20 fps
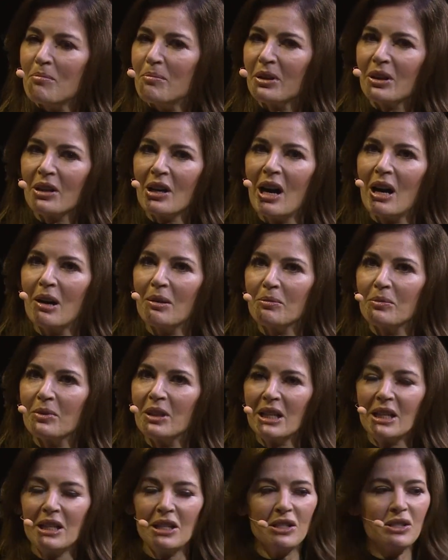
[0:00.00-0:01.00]
become
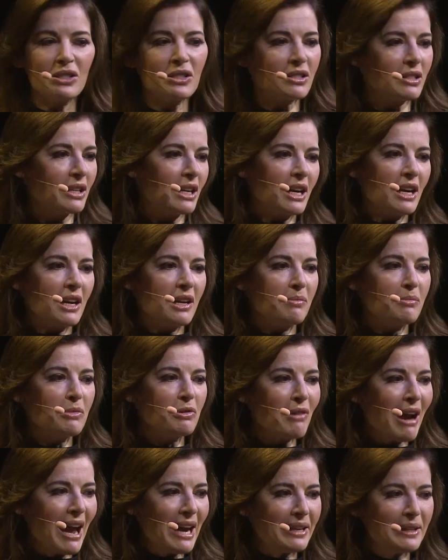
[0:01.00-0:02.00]
these
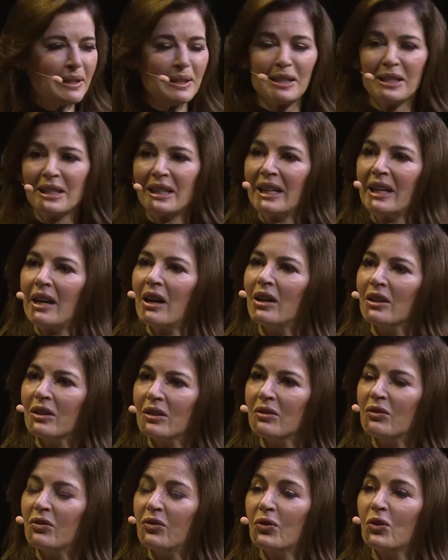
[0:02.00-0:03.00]
miraculously
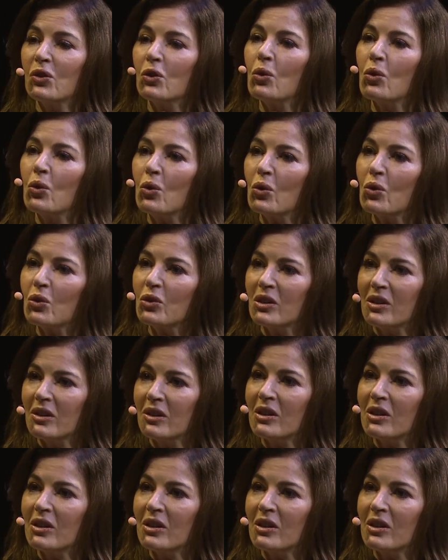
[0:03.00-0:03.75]
unflawed,